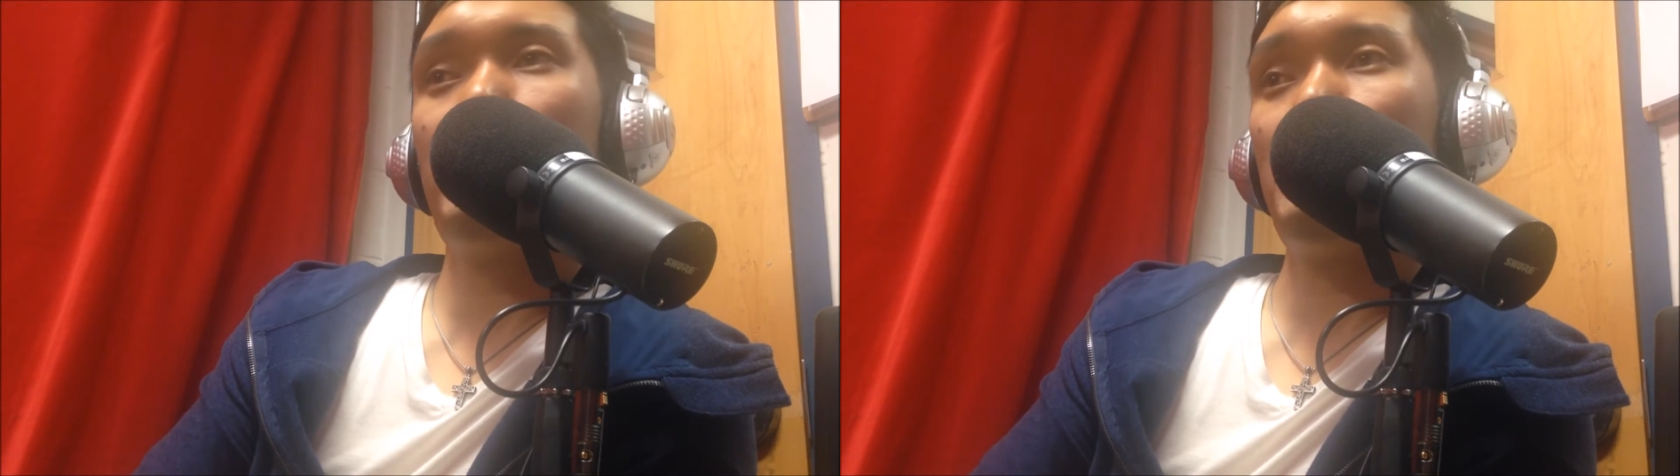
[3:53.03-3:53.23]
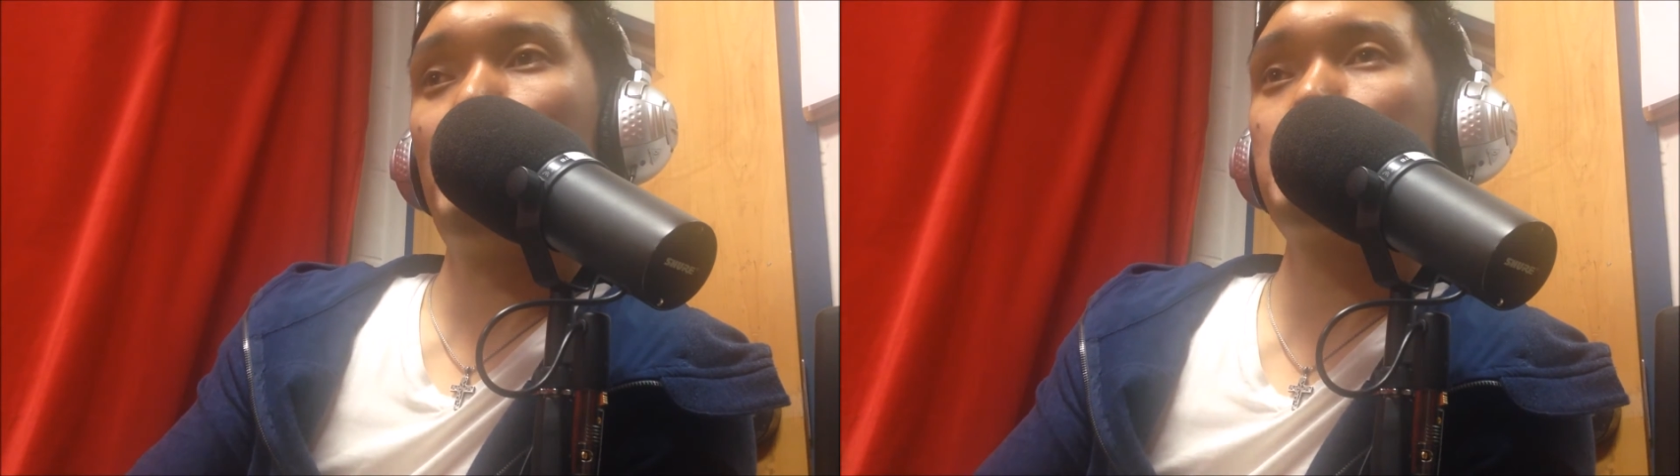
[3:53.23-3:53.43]

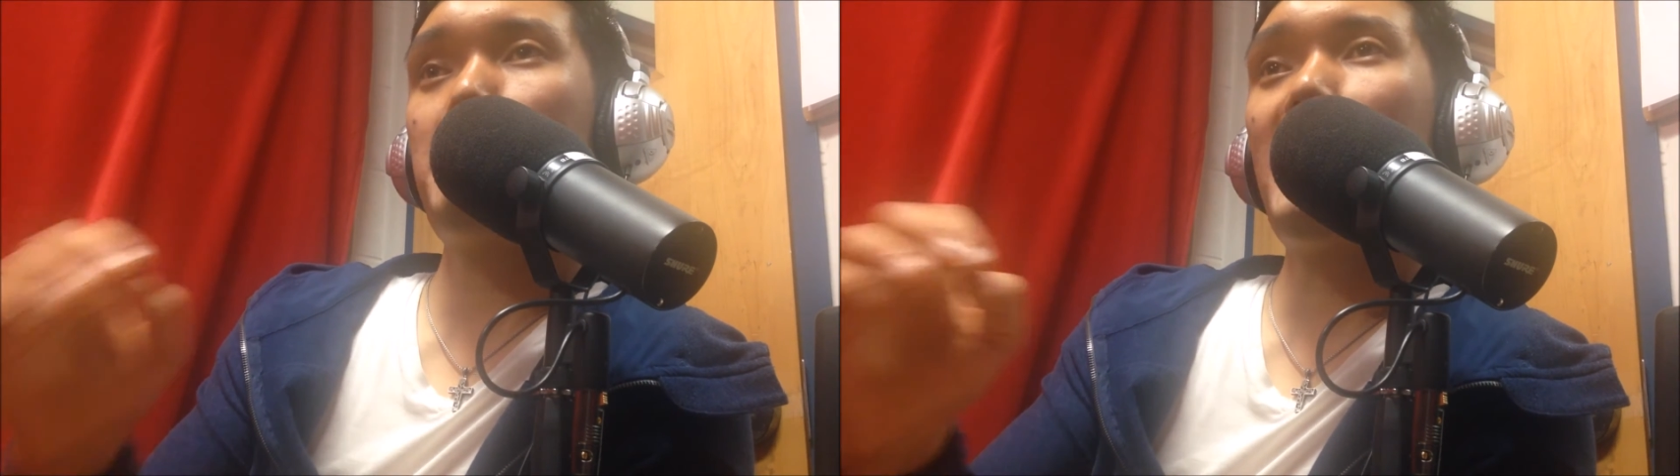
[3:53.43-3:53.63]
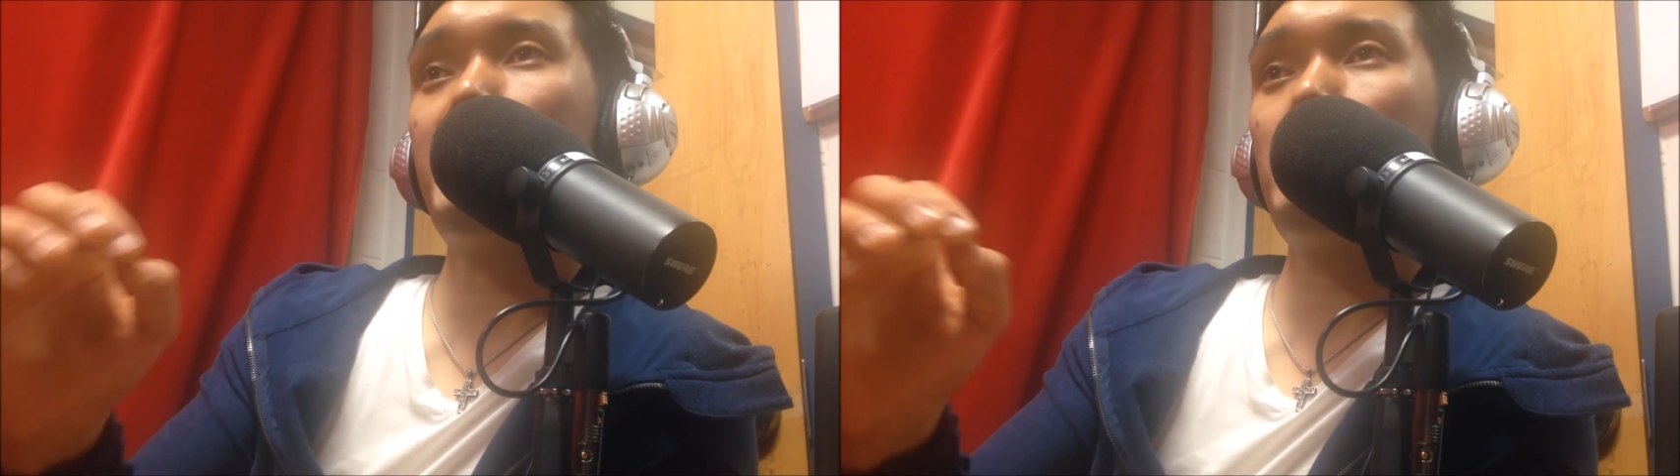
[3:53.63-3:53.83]
and was
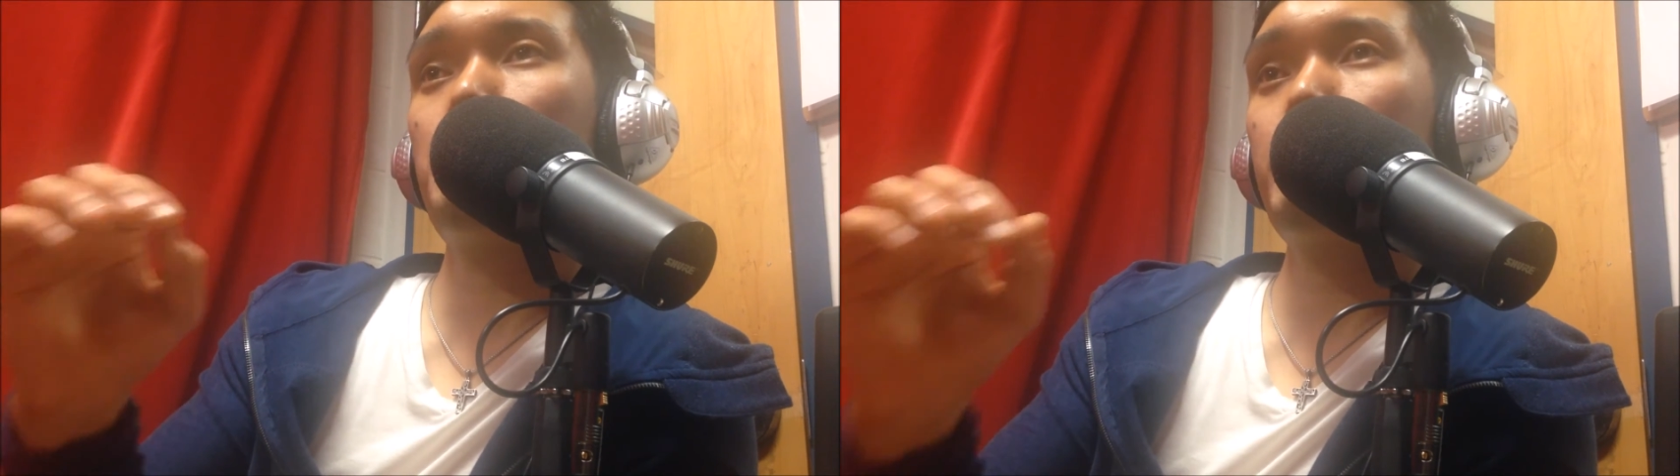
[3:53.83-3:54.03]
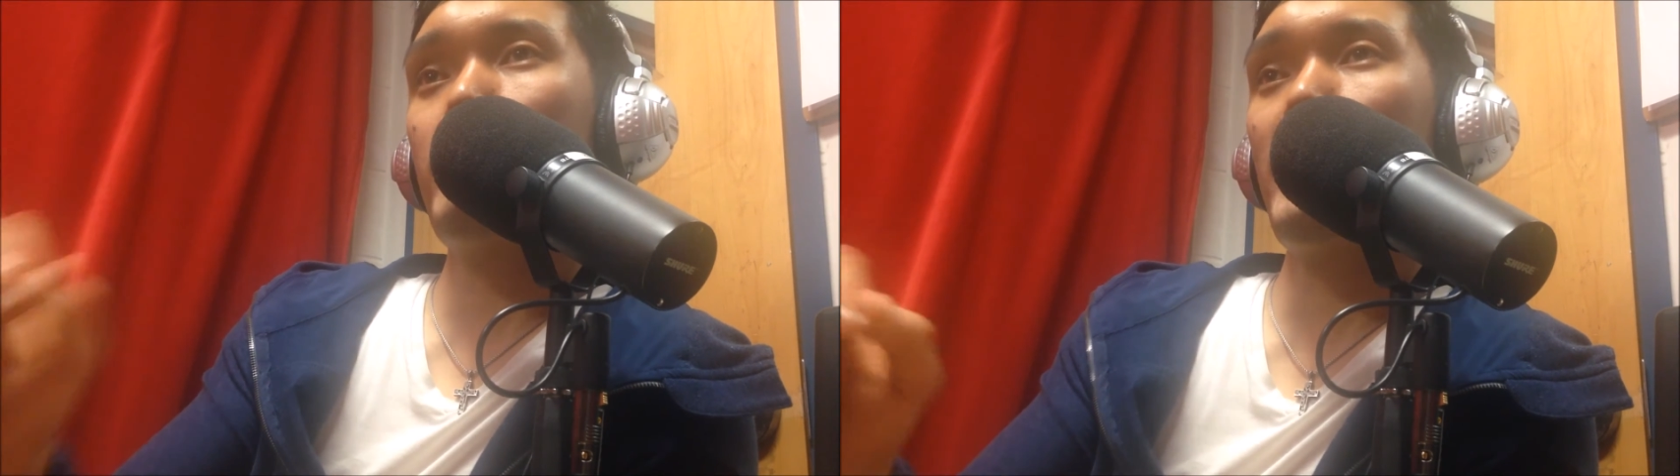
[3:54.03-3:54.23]
bought at a
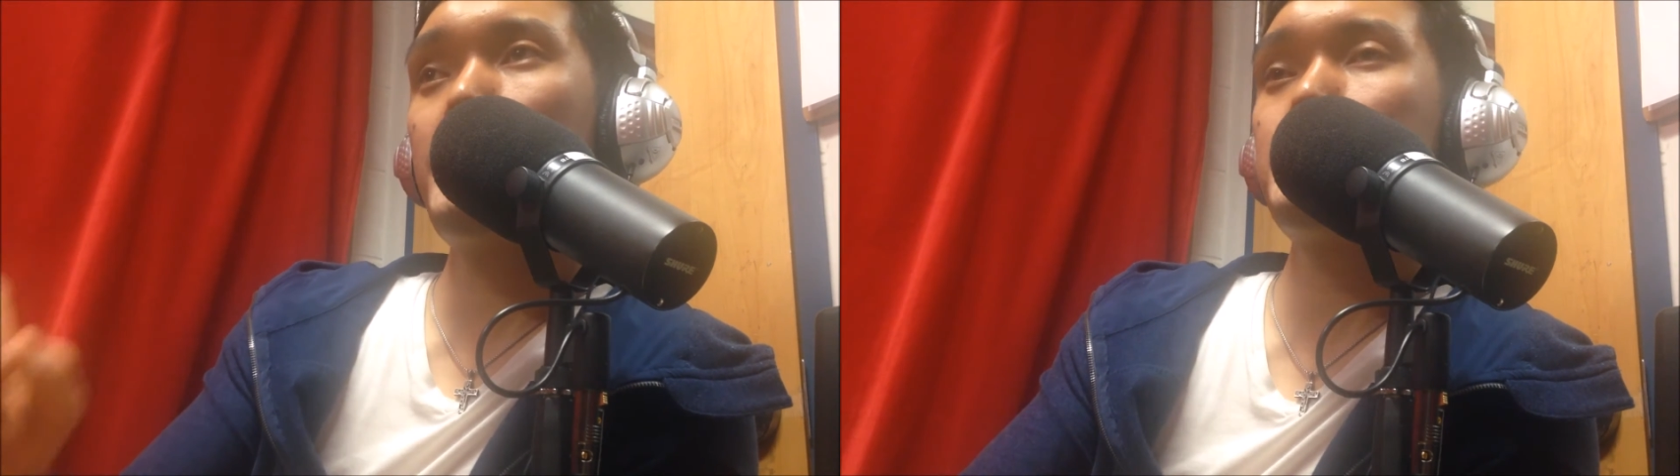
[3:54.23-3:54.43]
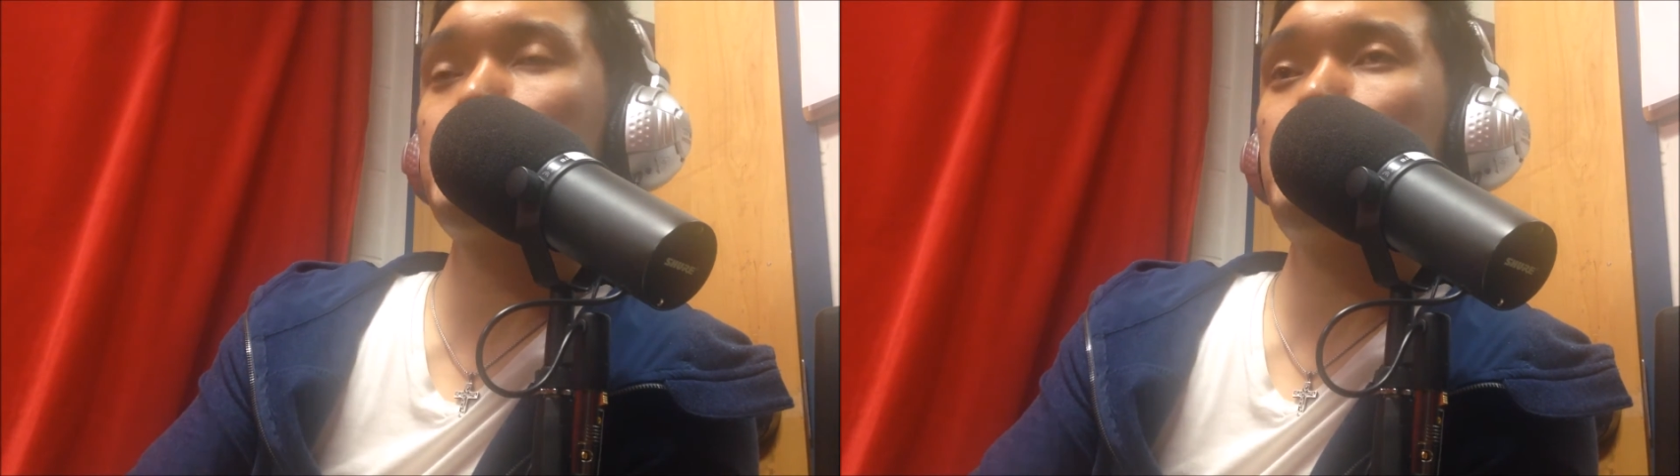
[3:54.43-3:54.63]

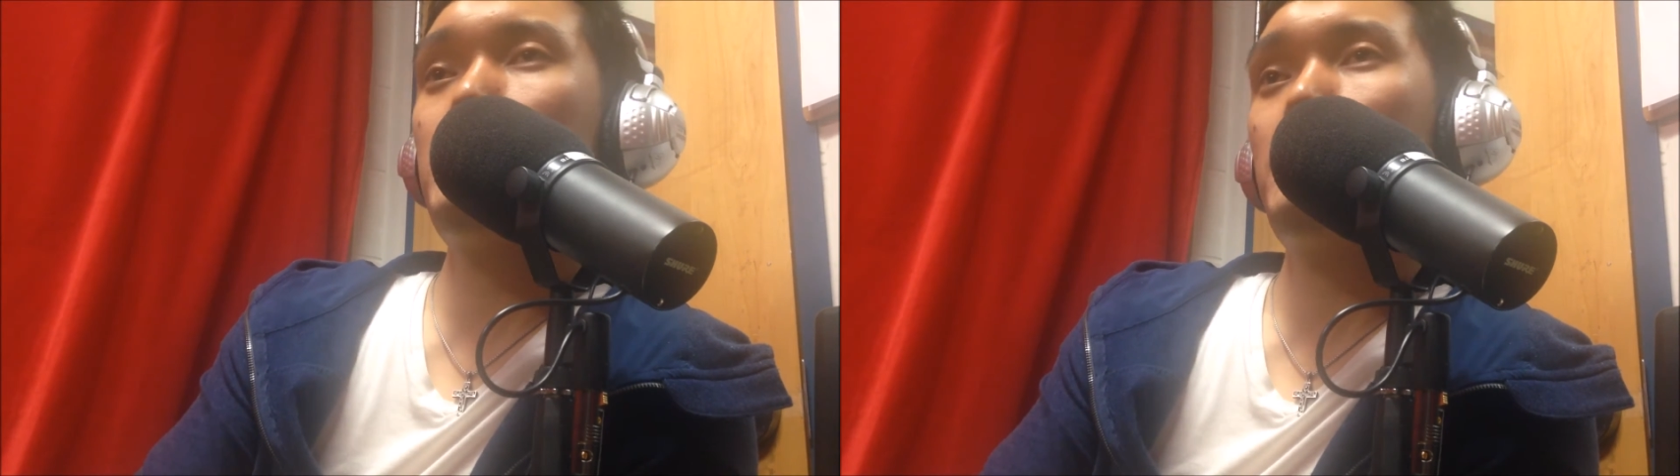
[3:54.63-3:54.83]
price